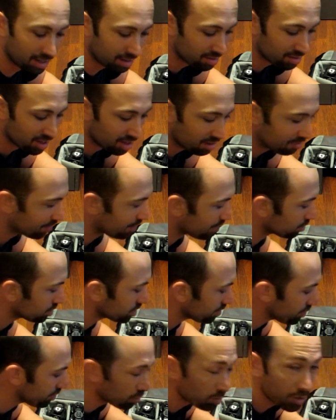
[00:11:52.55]
And for those
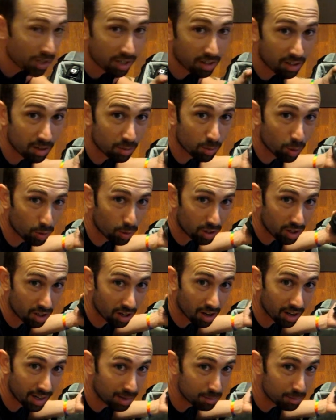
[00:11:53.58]
of you that are at RollerCon,